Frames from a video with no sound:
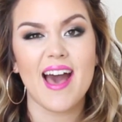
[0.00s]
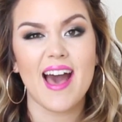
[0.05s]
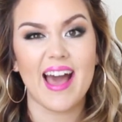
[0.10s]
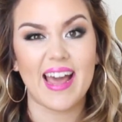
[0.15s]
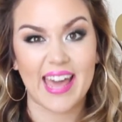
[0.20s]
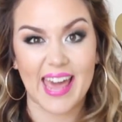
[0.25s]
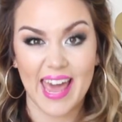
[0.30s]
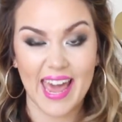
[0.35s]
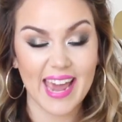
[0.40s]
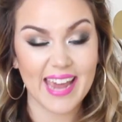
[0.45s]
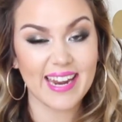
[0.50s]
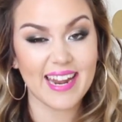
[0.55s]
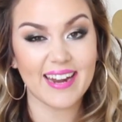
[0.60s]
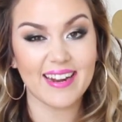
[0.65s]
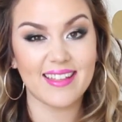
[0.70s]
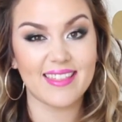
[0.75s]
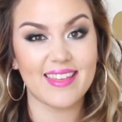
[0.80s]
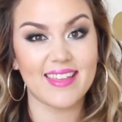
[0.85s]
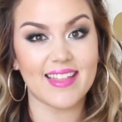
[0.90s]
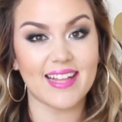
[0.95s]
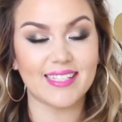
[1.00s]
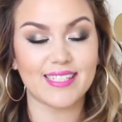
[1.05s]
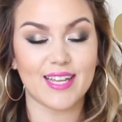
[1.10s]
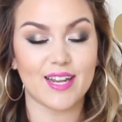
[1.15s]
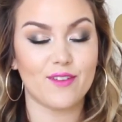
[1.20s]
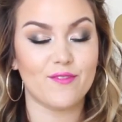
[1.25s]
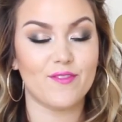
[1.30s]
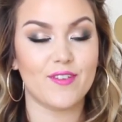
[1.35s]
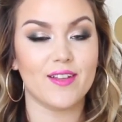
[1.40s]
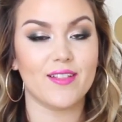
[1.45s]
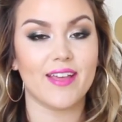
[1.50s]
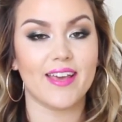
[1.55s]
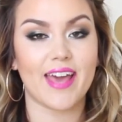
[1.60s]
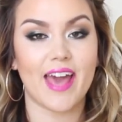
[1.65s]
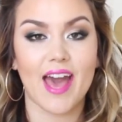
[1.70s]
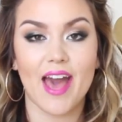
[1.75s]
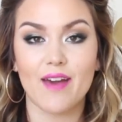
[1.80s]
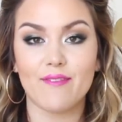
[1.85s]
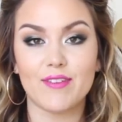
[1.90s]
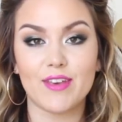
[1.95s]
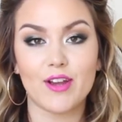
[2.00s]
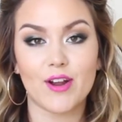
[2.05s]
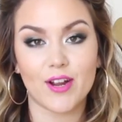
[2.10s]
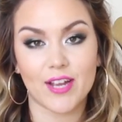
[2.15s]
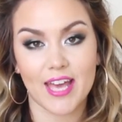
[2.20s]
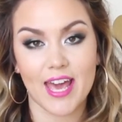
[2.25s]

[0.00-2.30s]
I hate anything that's gonna feel like heavy or